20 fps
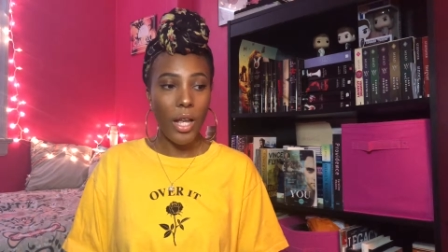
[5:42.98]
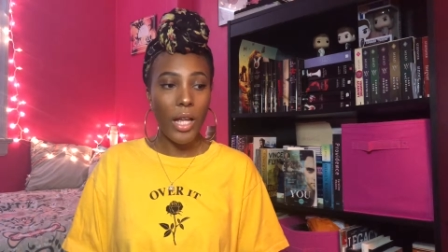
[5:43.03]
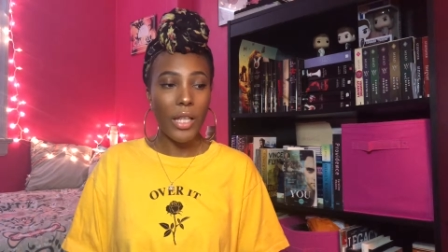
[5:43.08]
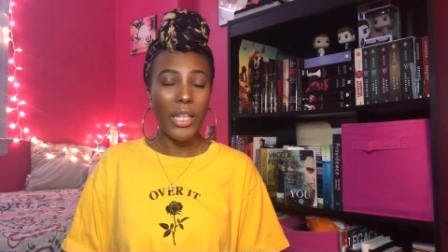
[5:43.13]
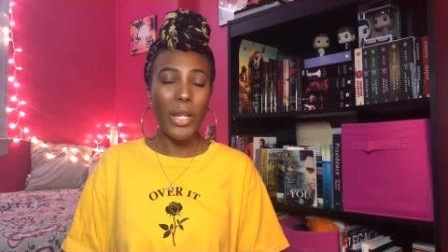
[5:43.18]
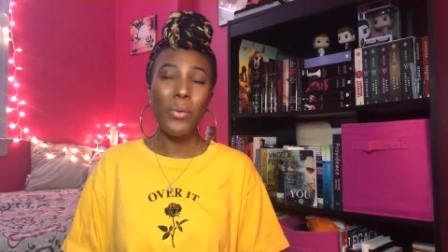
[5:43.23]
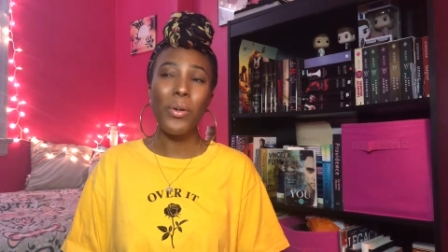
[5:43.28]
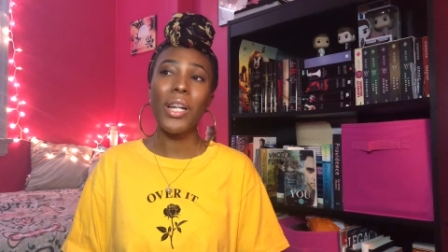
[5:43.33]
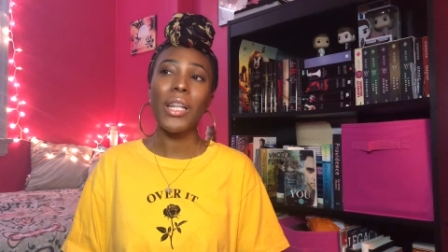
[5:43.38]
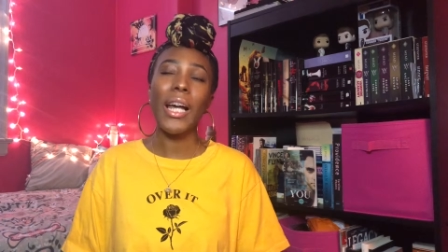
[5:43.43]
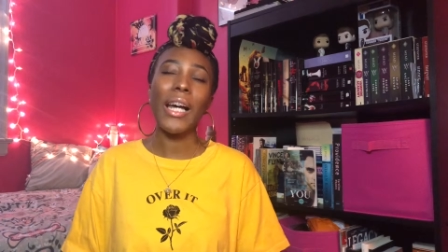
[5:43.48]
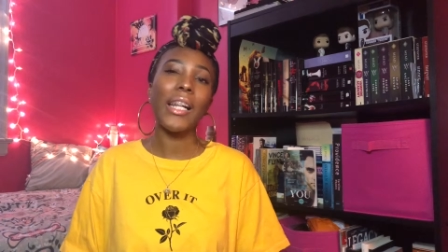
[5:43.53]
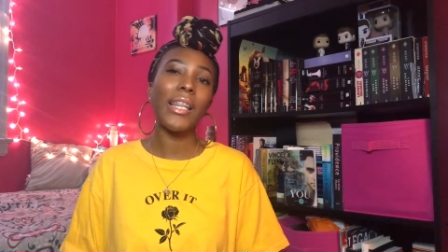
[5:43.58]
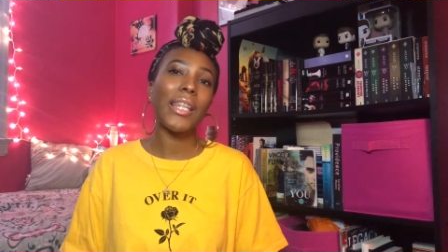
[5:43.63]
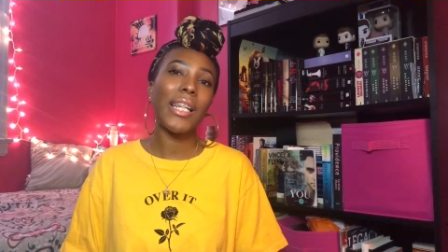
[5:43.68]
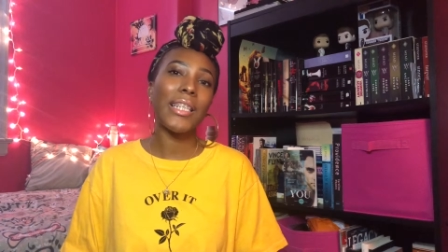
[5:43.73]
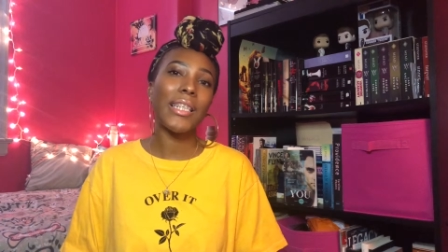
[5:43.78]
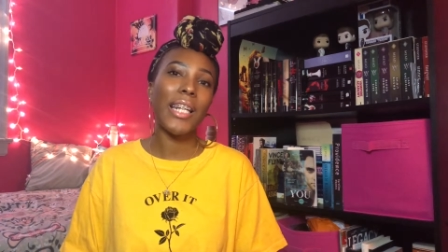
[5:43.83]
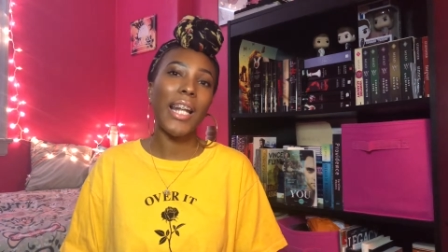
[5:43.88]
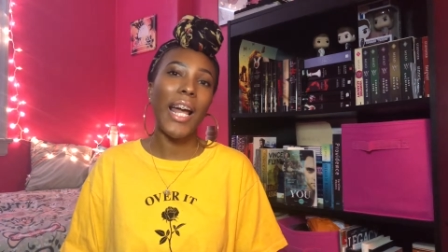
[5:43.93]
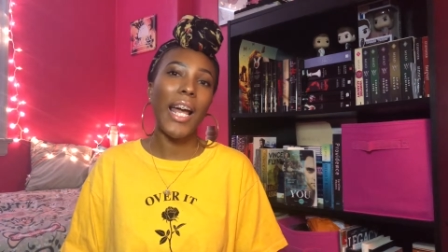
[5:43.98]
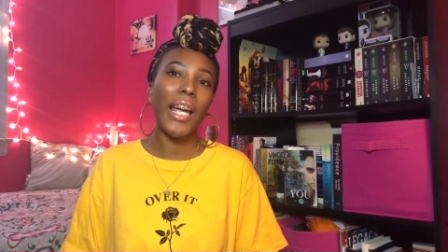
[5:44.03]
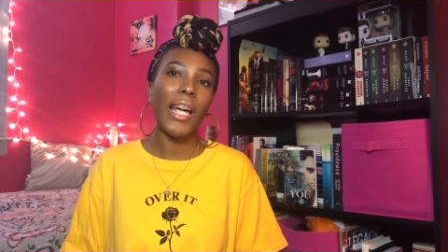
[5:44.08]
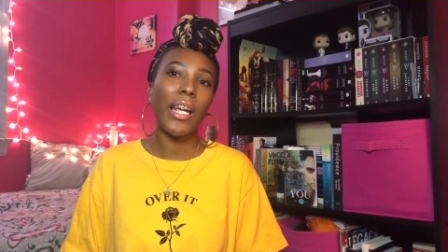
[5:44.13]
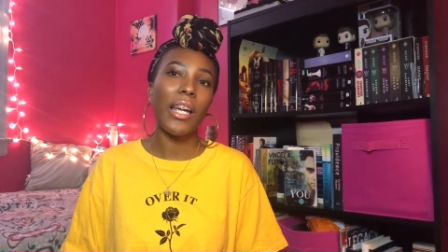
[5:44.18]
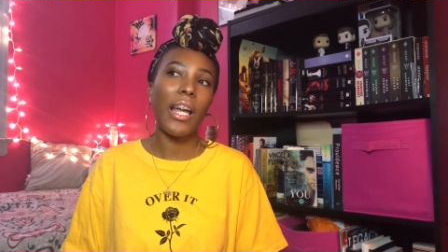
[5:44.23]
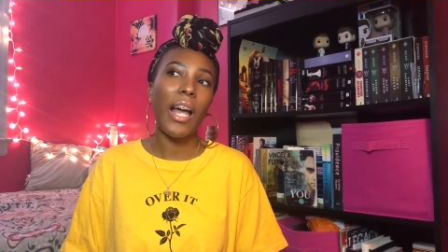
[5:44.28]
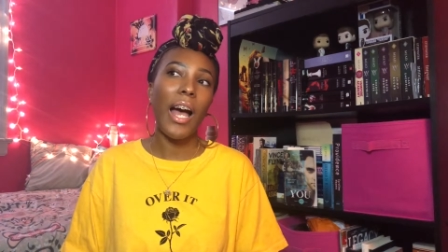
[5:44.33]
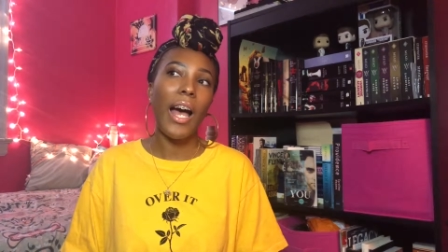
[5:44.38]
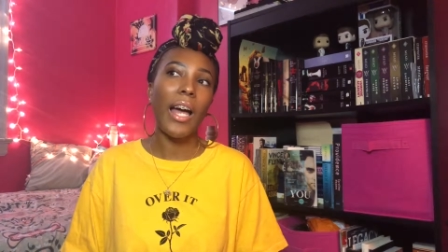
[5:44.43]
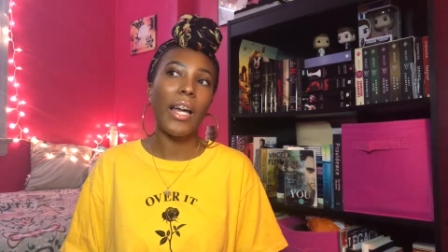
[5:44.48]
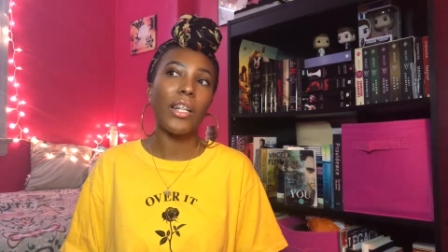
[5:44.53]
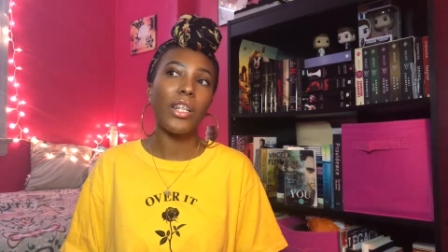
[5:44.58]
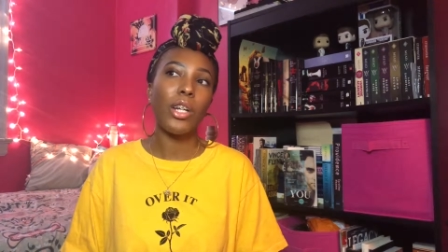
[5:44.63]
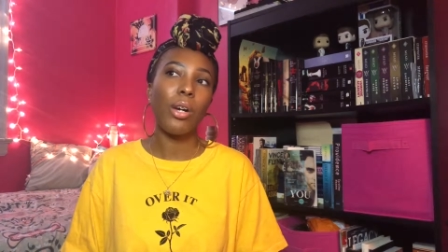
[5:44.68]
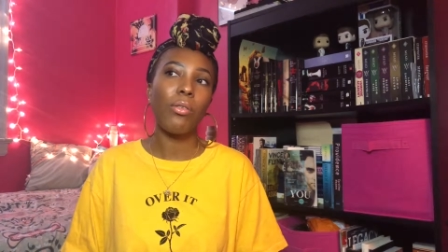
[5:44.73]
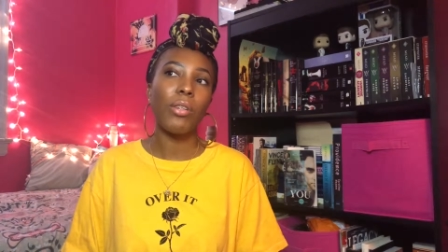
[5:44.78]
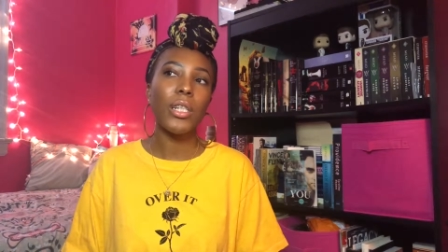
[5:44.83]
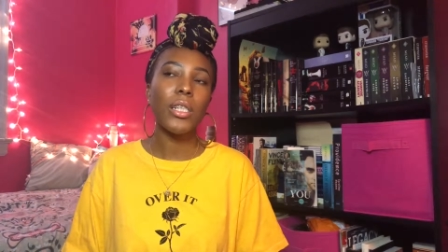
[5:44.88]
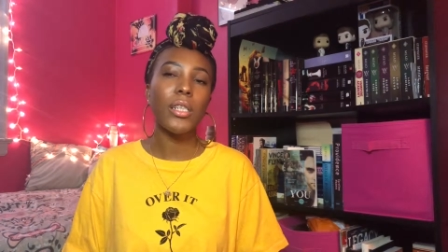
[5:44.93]
There were a lot of things that I
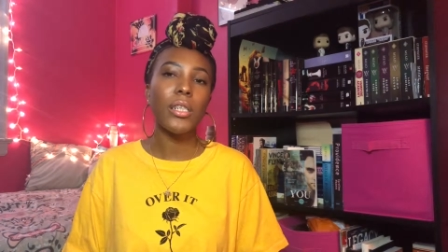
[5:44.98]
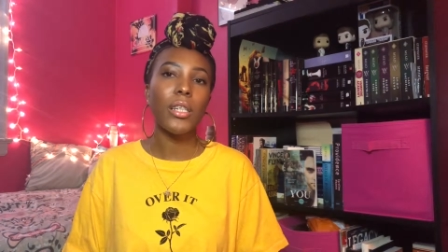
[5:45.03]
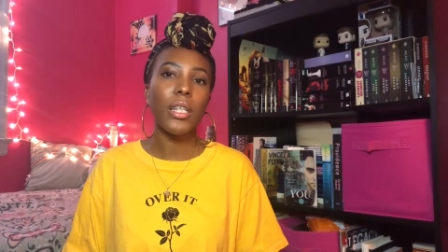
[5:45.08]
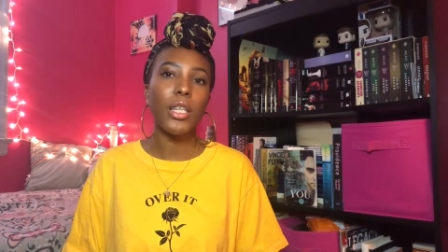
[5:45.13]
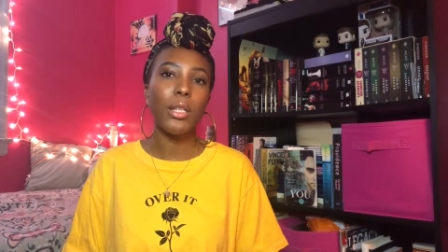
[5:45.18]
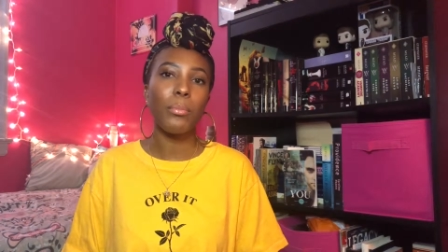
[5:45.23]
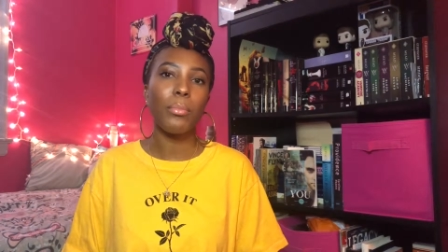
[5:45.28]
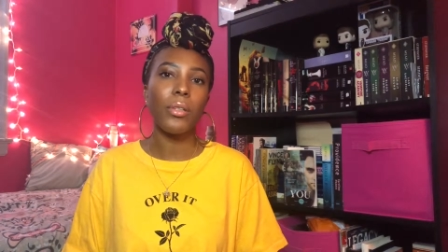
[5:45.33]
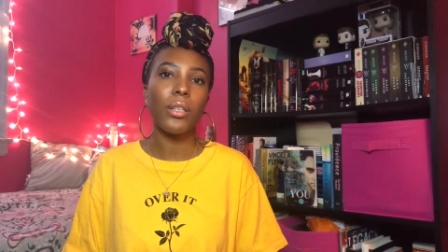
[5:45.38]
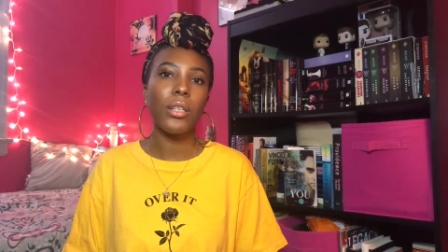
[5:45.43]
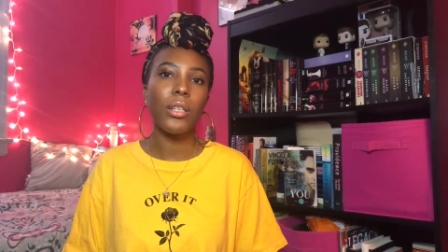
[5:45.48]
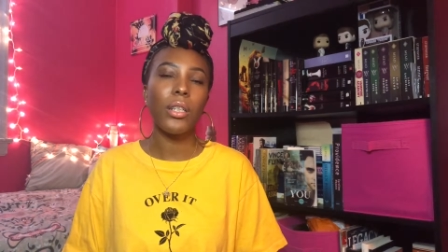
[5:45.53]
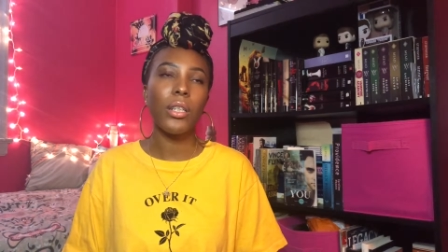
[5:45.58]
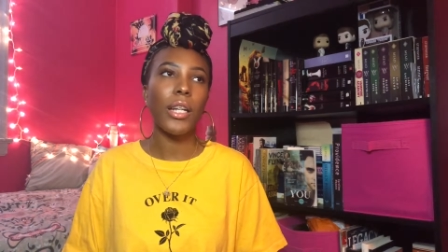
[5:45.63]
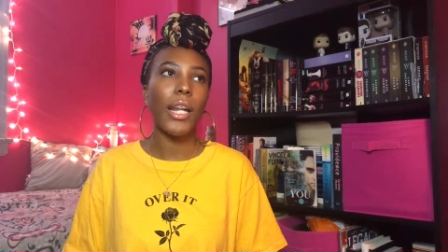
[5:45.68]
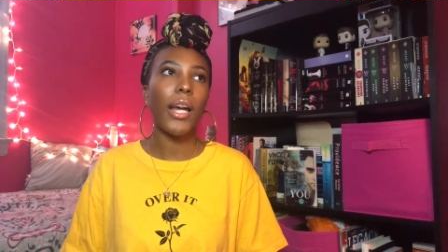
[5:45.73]
noticed in the book.